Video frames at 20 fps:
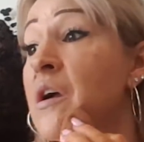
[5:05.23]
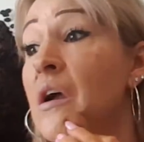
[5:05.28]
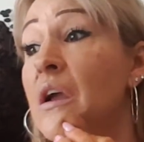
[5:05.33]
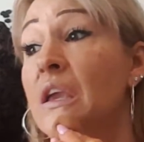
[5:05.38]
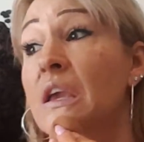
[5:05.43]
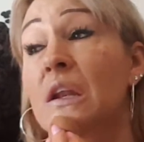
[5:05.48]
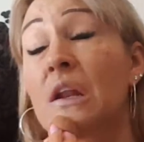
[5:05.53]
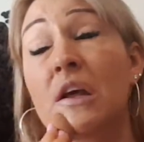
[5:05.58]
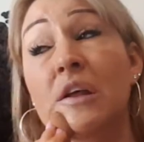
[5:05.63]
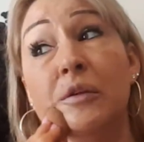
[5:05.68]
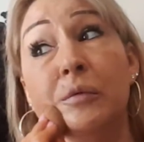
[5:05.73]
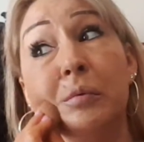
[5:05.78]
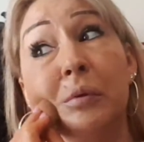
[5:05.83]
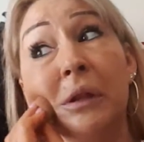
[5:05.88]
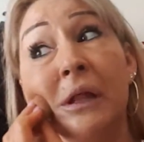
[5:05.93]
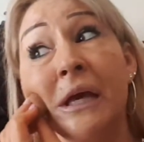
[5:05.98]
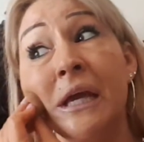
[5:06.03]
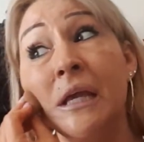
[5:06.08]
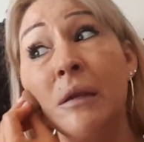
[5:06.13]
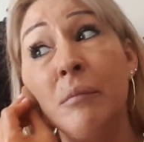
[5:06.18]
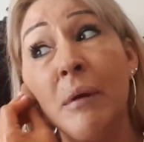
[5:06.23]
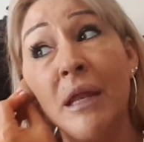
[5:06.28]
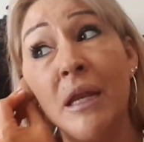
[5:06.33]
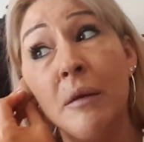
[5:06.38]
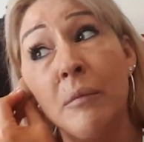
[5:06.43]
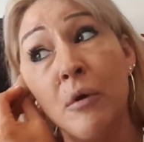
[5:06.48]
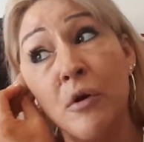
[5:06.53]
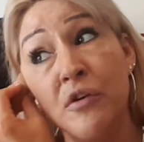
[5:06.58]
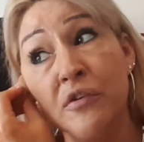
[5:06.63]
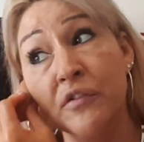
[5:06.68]
You know, his plane made an
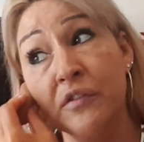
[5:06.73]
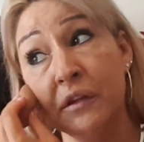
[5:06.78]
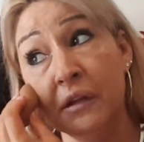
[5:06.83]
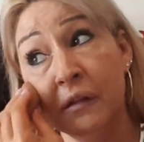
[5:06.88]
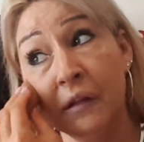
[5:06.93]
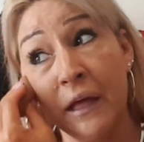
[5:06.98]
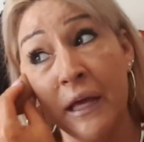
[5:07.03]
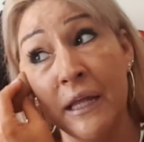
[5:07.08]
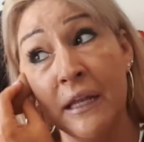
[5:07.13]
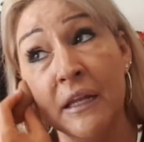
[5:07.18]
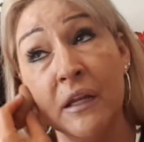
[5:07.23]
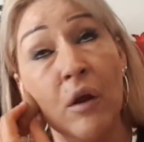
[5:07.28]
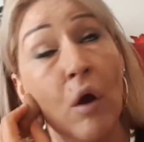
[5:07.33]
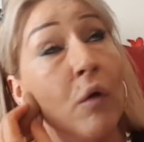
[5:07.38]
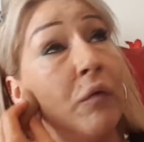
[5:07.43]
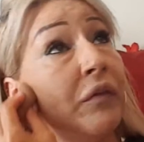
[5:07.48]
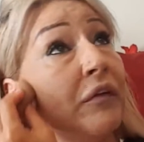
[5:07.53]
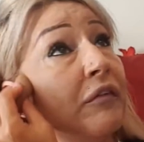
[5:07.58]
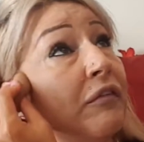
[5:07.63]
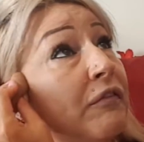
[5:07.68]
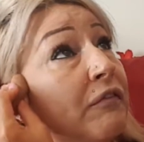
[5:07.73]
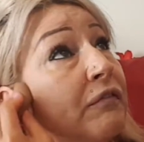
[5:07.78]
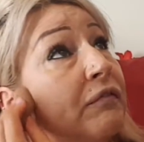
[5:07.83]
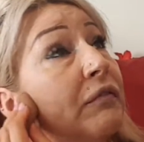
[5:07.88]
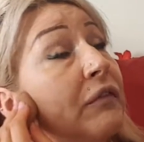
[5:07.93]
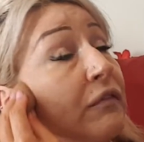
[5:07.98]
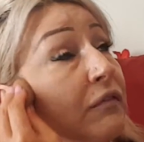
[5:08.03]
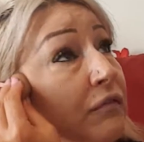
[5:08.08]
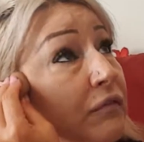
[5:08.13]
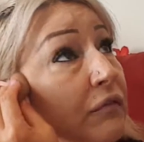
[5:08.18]
emergency landing on the,
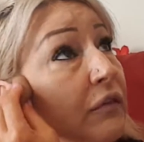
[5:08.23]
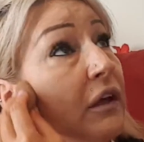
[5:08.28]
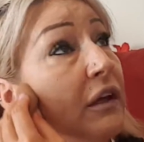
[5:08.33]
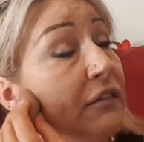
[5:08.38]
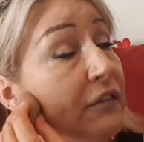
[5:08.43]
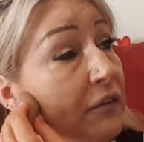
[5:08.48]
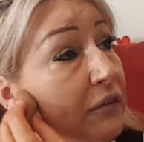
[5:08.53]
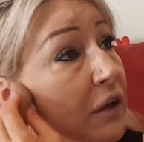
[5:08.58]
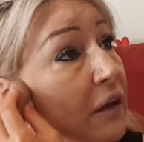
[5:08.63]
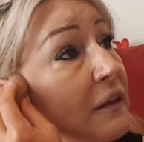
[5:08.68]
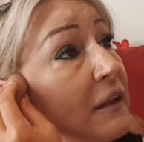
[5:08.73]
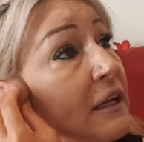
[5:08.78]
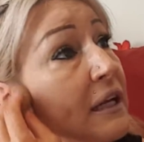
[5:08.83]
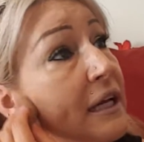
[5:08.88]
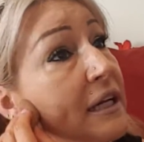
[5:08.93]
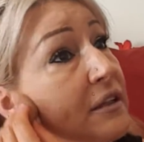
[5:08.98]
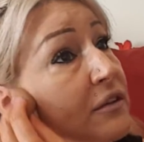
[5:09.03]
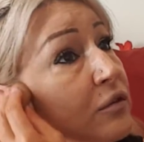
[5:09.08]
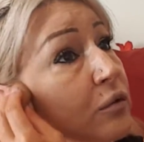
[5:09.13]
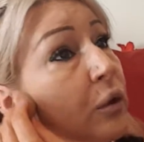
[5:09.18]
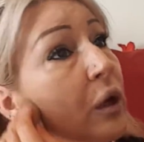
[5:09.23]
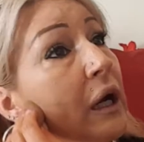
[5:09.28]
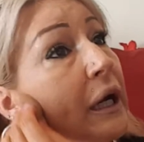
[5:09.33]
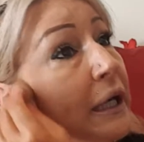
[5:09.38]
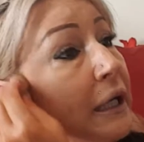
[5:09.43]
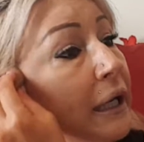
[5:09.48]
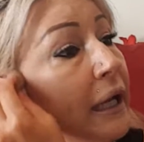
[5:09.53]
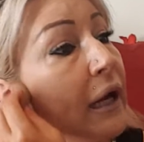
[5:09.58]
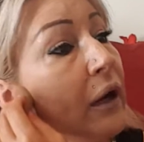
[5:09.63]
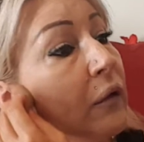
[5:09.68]
if I've got the dates right
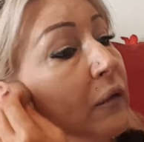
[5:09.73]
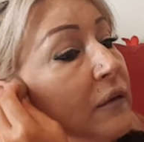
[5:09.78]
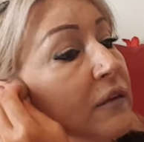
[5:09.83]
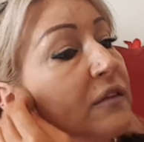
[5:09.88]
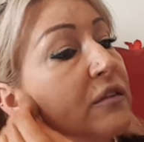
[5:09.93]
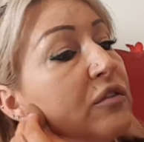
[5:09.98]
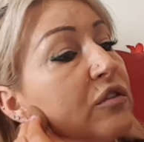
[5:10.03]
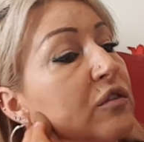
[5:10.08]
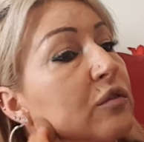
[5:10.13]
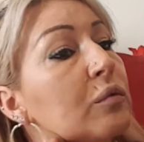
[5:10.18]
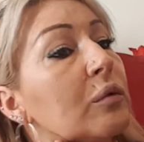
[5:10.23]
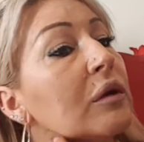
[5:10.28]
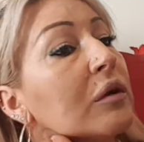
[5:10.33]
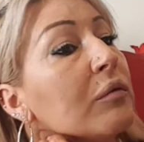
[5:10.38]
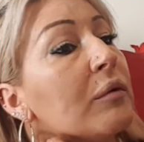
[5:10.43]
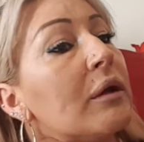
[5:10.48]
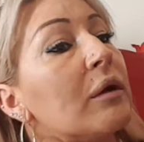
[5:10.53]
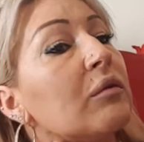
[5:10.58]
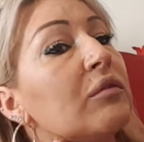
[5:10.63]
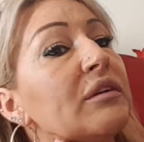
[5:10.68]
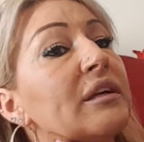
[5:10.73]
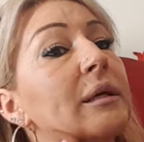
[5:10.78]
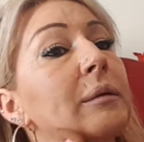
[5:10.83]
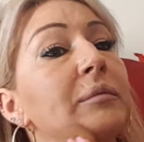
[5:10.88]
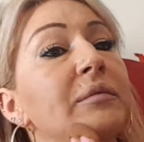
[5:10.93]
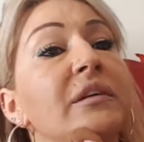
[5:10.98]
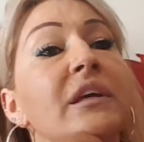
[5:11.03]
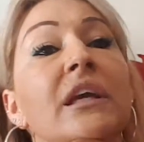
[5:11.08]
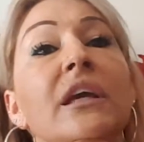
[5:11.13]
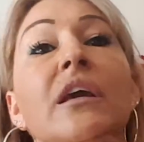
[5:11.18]
now, this is just what I read on
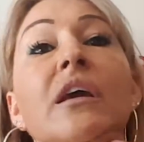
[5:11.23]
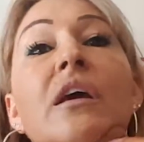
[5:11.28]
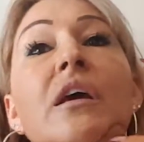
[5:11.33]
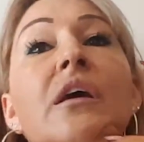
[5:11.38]
TMZ.